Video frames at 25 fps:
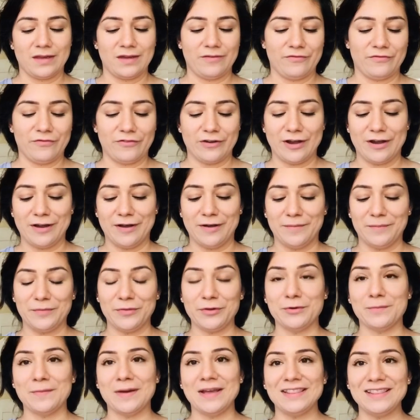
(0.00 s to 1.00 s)
from
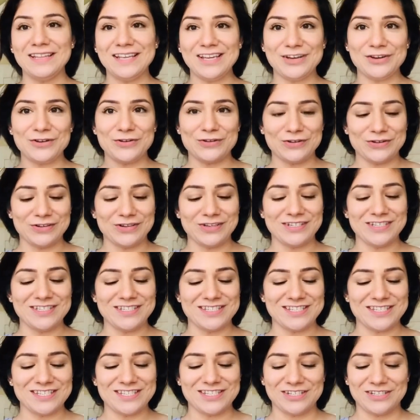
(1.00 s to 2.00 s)

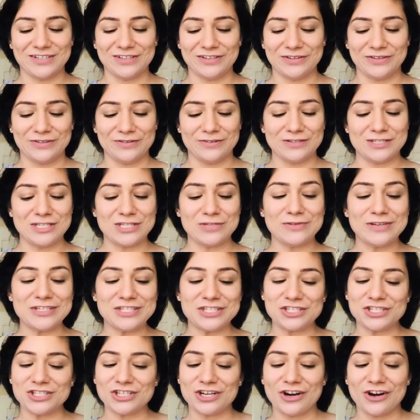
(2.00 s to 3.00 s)
tomatillos to
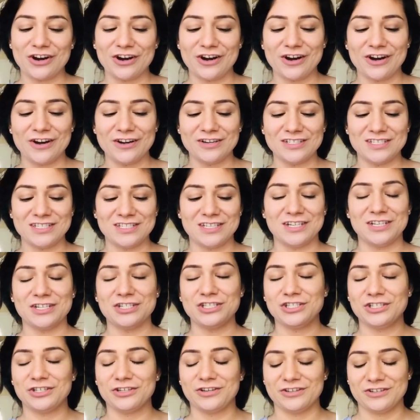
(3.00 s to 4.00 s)
Swiss chards to
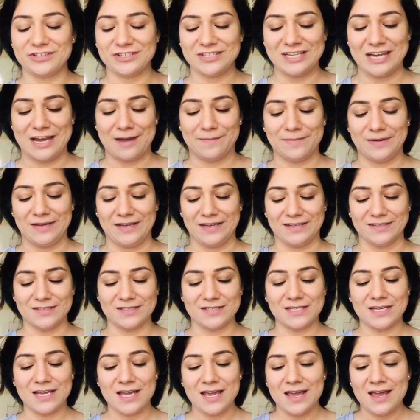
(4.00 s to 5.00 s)
sugar snap
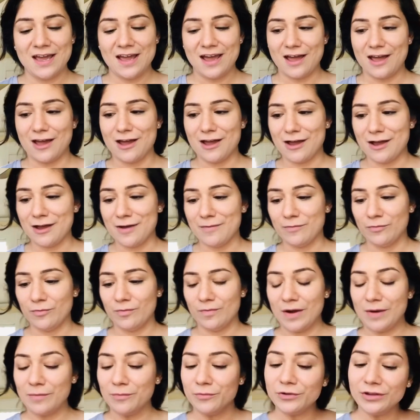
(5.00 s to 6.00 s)
peas. Um,
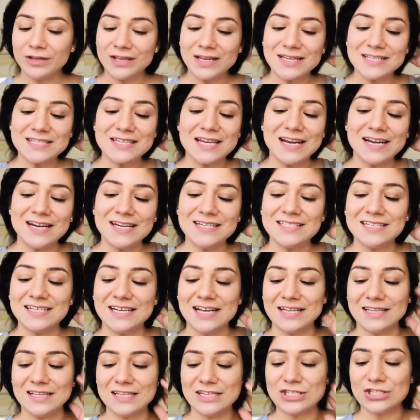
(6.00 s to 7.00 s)
I'm really excited to
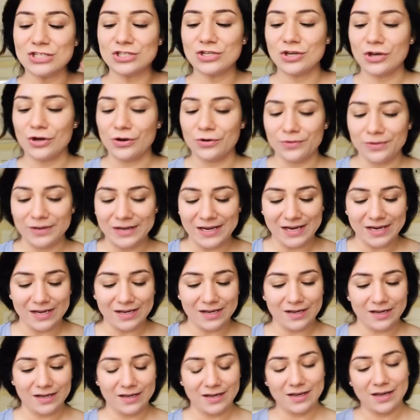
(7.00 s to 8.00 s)
get this going.
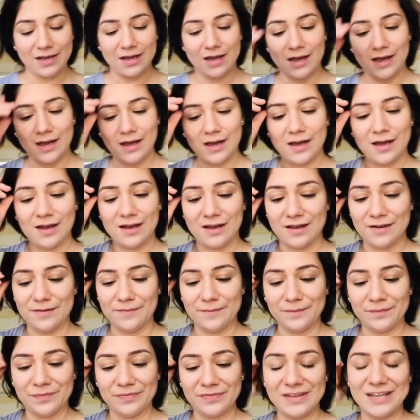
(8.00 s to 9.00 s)
Um,
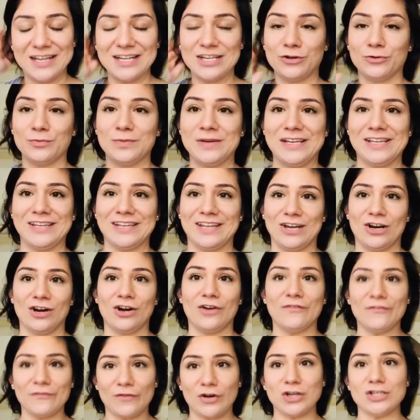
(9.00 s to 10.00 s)
it'll be like our
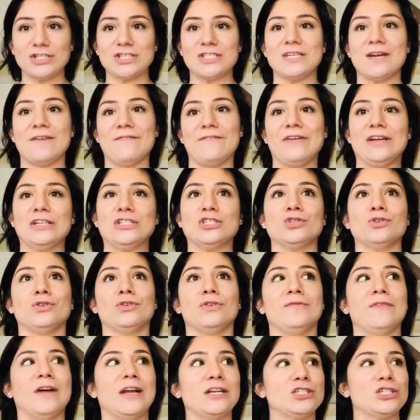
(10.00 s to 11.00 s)
first
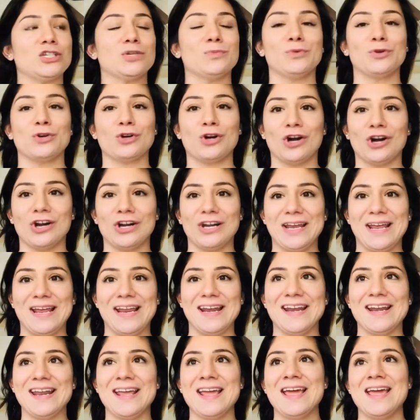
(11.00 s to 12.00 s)
official vegetable
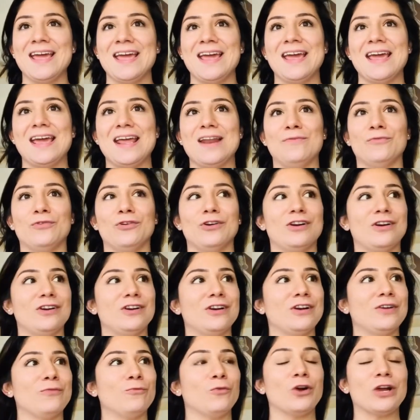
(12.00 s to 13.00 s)
garden and
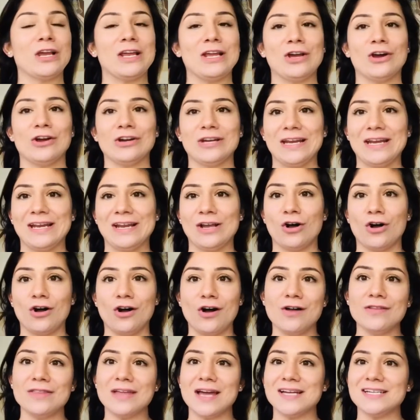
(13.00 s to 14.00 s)
we're working on getting
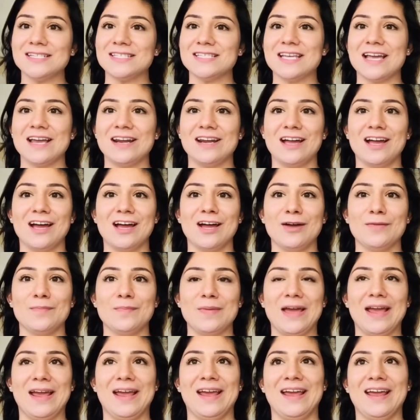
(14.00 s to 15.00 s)
all that set up
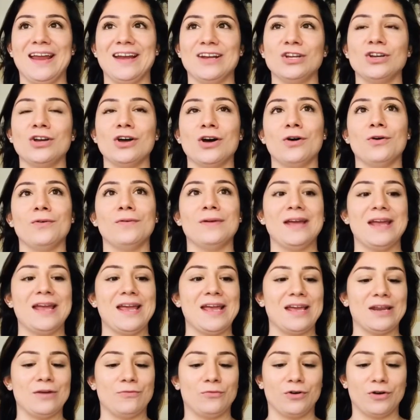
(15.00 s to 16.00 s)
and
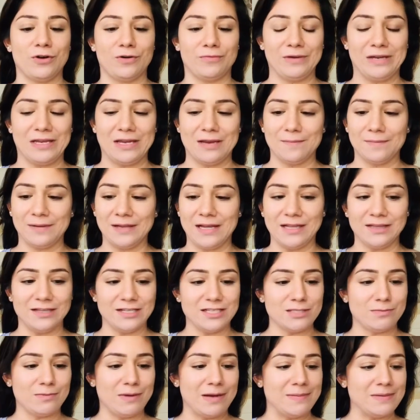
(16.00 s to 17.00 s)
going and where we can plant
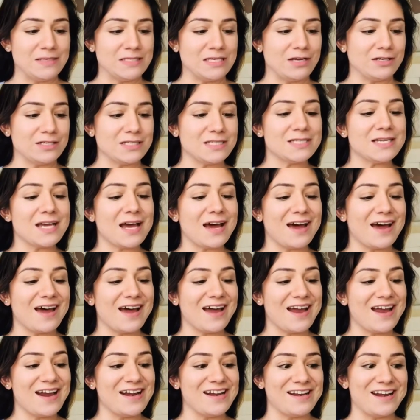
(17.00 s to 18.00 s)
these babies
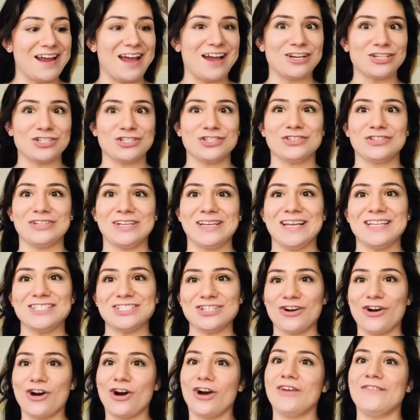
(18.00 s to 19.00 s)
outside and actually get
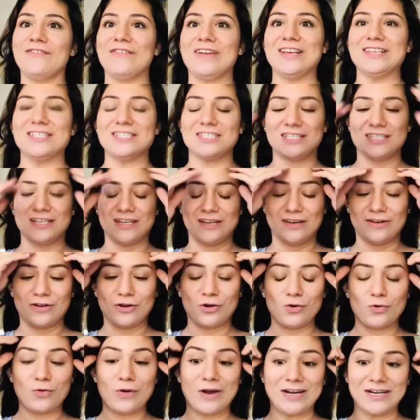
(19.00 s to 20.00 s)
to harvest uh,
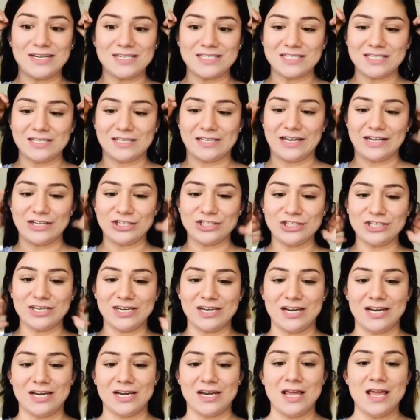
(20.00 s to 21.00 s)
quite a
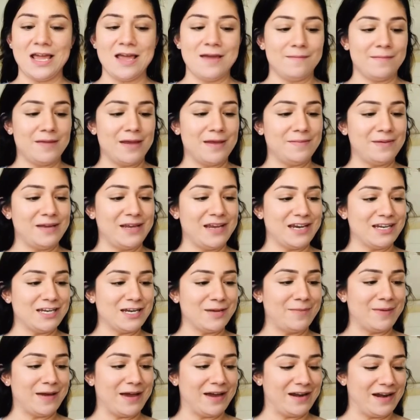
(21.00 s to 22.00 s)
selection and maybe end
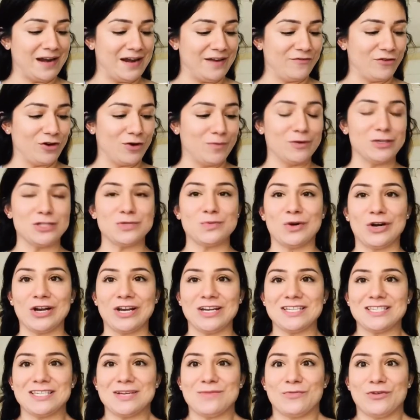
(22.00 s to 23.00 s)
up at a farmer's
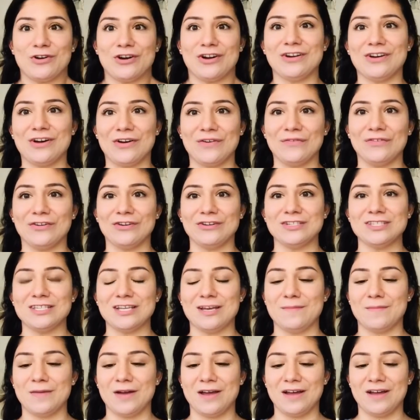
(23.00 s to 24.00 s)
market somewhere and offer
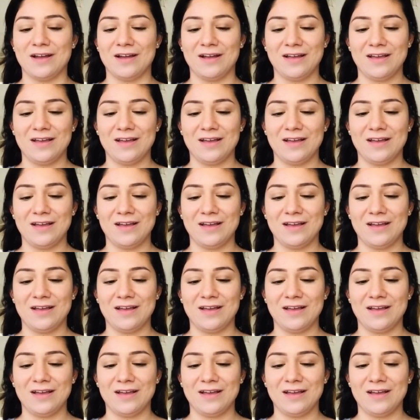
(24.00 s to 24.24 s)
some uh,